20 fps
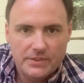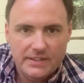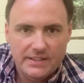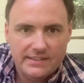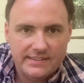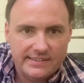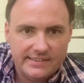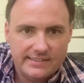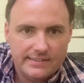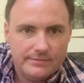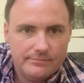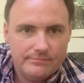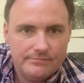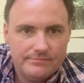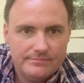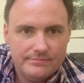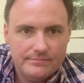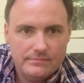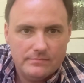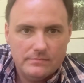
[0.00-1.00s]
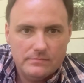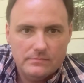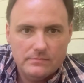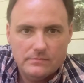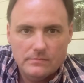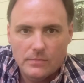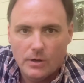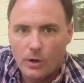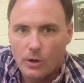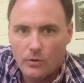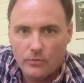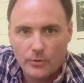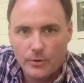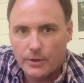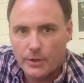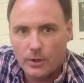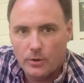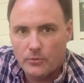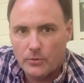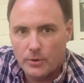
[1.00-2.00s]
this over and
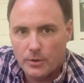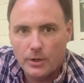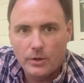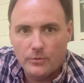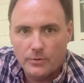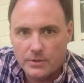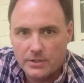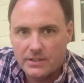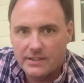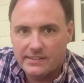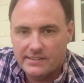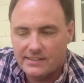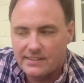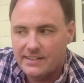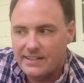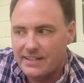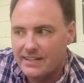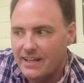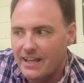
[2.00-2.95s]
over and over till it's clean.